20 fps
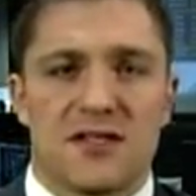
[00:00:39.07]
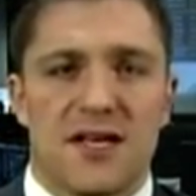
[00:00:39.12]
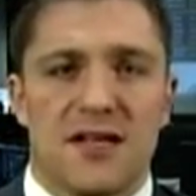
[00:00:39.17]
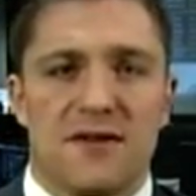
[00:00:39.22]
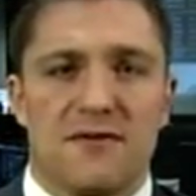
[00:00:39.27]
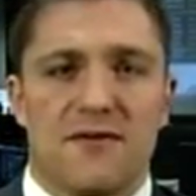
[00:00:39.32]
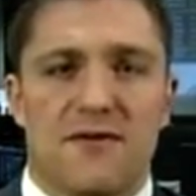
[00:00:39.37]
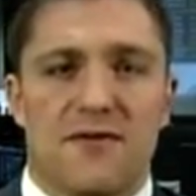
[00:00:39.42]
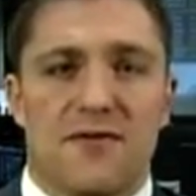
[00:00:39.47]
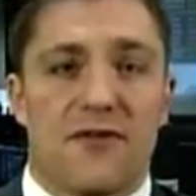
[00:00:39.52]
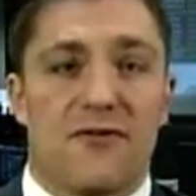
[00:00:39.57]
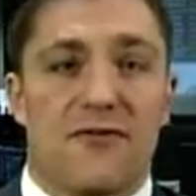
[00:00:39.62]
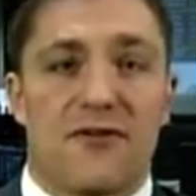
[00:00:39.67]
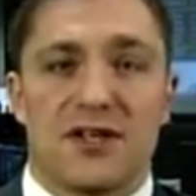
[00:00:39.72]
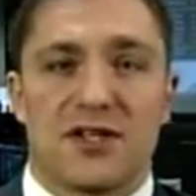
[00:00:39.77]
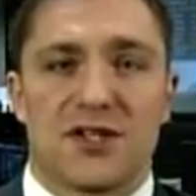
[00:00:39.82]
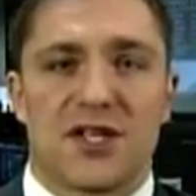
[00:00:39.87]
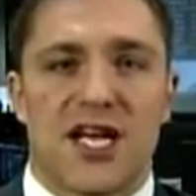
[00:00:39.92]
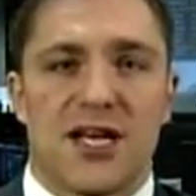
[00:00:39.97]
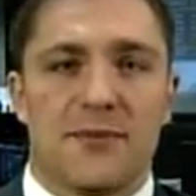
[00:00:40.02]
The
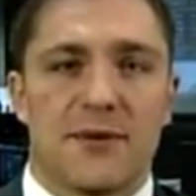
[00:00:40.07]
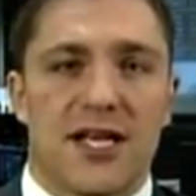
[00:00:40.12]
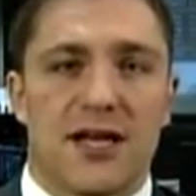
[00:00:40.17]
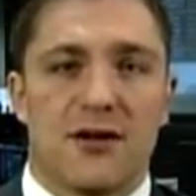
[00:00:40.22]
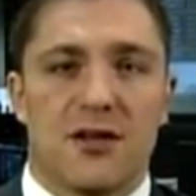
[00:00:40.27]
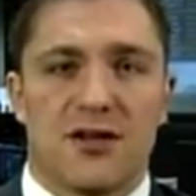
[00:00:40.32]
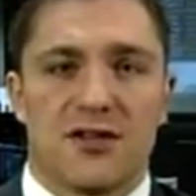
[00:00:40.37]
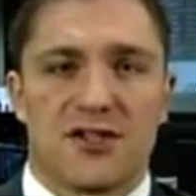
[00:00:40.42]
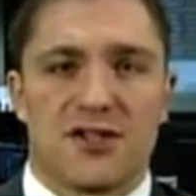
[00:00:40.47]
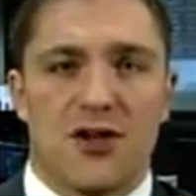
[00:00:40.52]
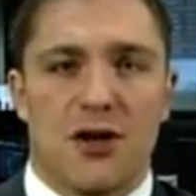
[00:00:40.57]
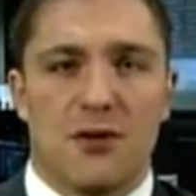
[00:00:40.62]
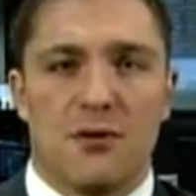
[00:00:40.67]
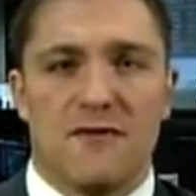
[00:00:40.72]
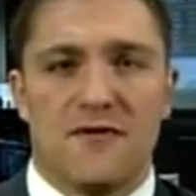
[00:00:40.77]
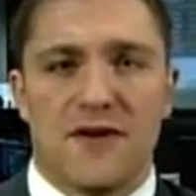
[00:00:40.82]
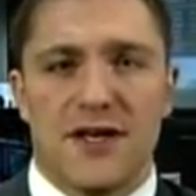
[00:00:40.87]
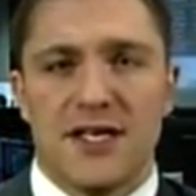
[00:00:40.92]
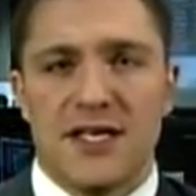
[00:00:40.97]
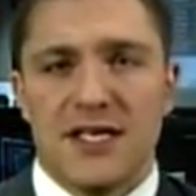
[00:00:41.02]
French coming out last night
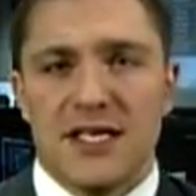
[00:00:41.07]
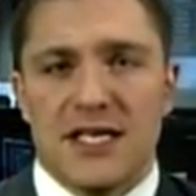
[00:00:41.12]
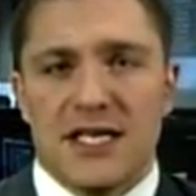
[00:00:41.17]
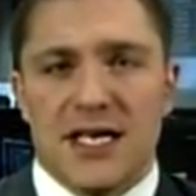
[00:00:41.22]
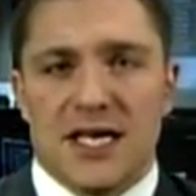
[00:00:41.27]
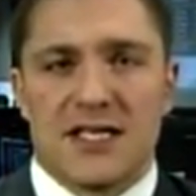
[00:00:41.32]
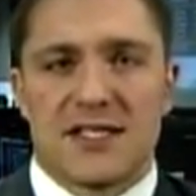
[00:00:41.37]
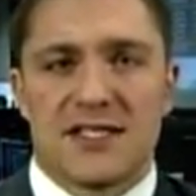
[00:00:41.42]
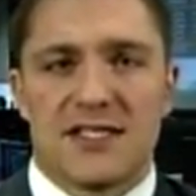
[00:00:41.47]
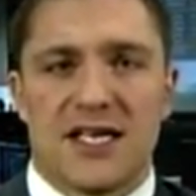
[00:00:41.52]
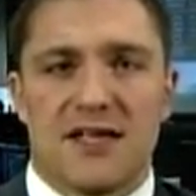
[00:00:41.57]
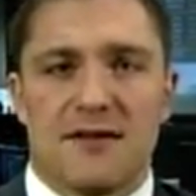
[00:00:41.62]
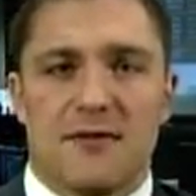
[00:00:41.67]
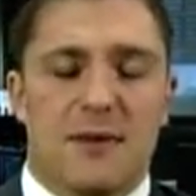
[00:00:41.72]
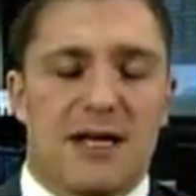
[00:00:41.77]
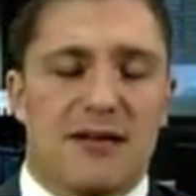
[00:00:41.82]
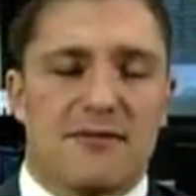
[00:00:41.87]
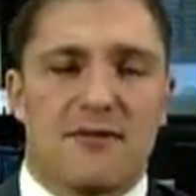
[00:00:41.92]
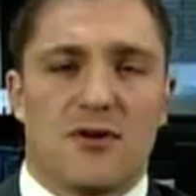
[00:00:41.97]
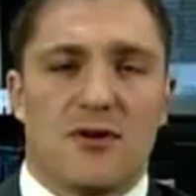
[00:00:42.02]
with a
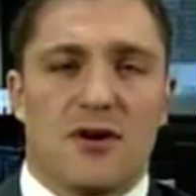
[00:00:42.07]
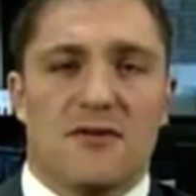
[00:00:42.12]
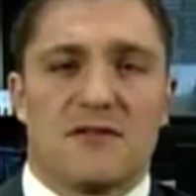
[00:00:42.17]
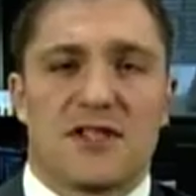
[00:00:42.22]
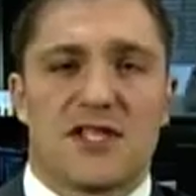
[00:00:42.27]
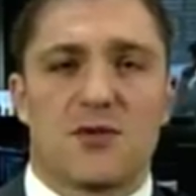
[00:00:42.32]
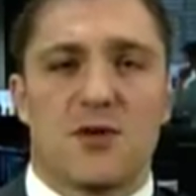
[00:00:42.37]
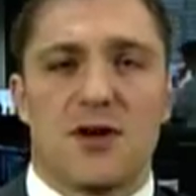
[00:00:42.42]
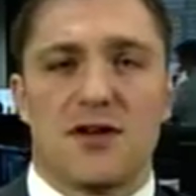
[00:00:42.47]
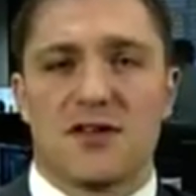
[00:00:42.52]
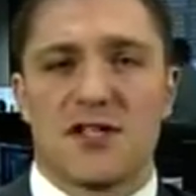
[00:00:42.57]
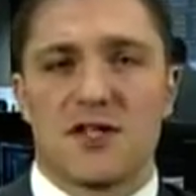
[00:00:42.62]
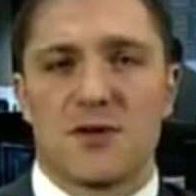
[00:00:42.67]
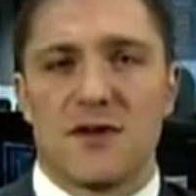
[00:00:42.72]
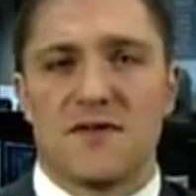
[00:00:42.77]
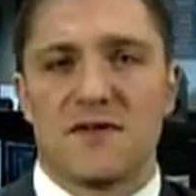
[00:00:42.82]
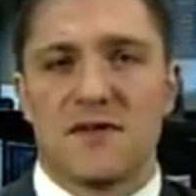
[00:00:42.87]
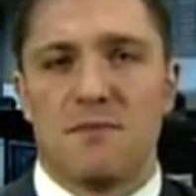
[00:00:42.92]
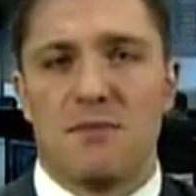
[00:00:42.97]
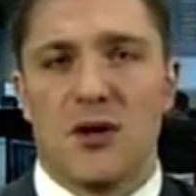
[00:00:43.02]

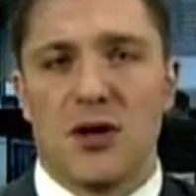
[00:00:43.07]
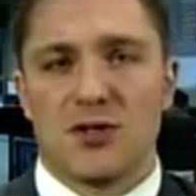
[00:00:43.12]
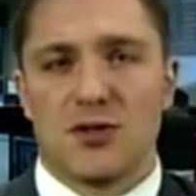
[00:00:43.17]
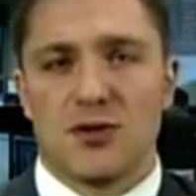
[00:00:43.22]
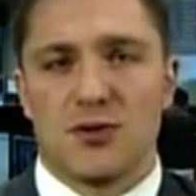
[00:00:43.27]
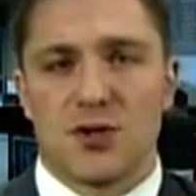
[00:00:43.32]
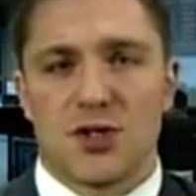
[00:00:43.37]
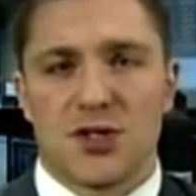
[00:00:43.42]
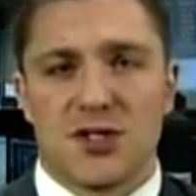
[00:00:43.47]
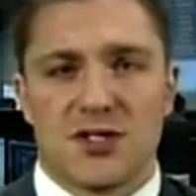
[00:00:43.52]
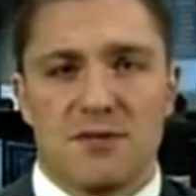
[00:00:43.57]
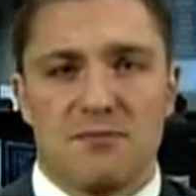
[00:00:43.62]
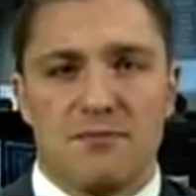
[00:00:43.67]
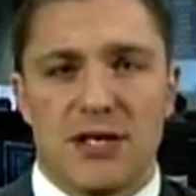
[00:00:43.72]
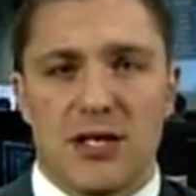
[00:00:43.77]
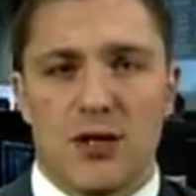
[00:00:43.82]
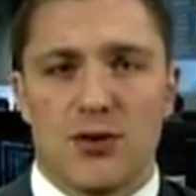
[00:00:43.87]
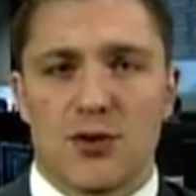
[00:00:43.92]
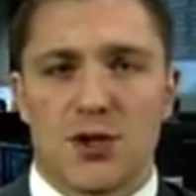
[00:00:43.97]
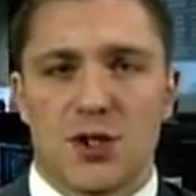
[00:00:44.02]
swift of bond auctions and
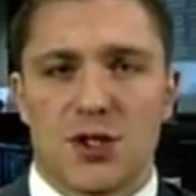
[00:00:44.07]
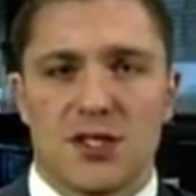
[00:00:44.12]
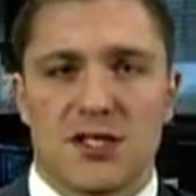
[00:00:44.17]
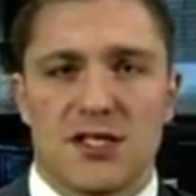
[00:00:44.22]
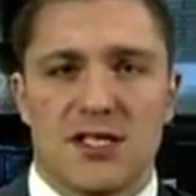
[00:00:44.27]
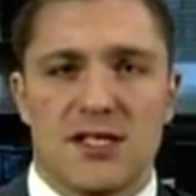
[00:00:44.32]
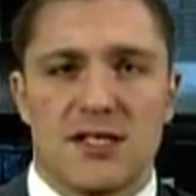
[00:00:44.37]
bill auctions.